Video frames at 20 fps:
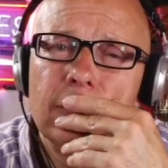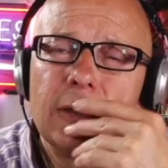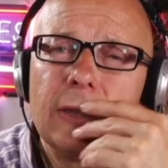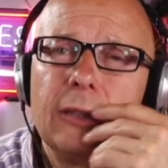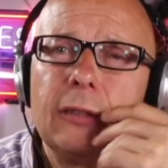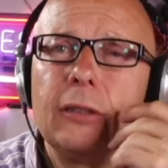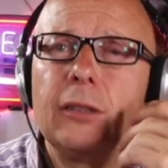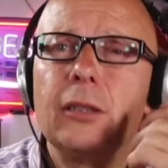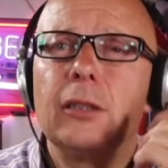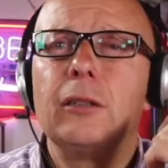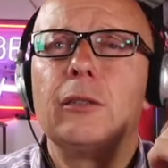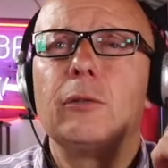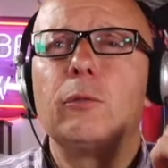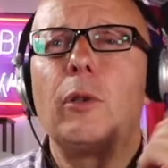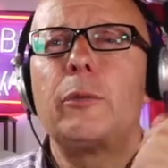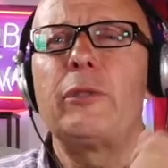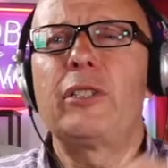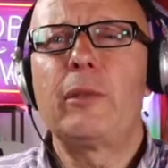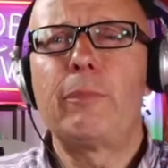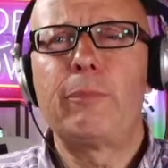Good God.
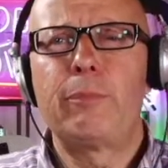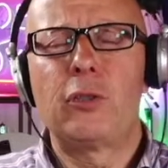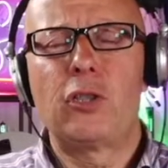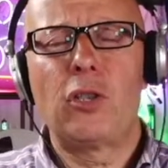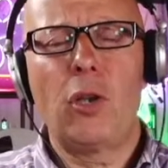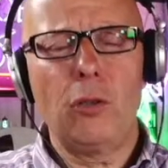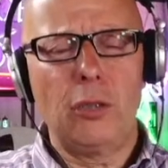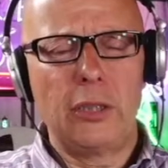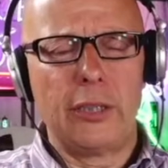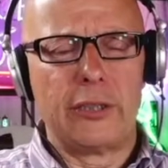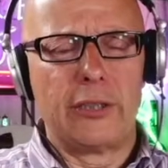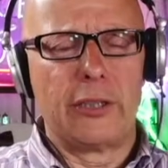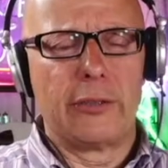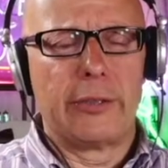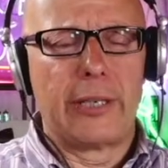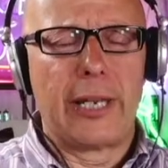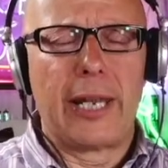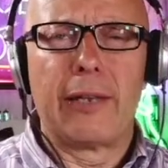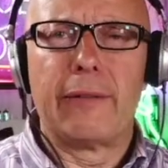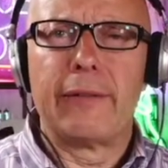What was the toddler
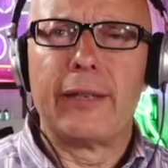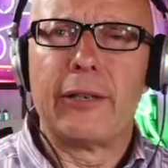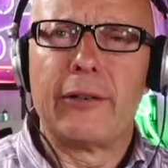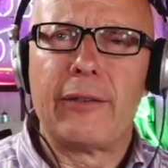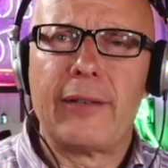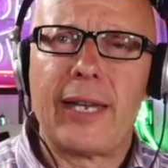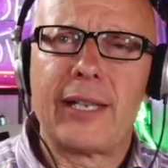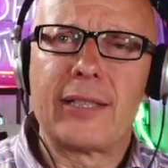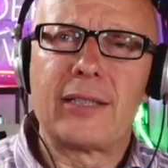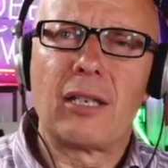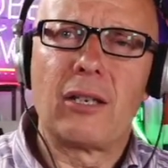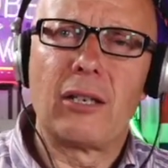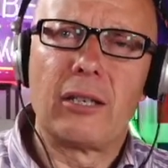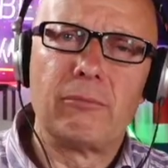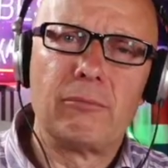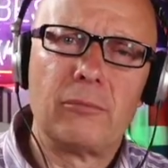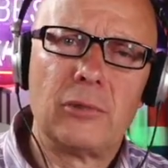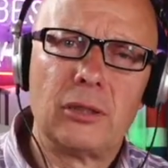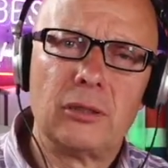doing out there at that time?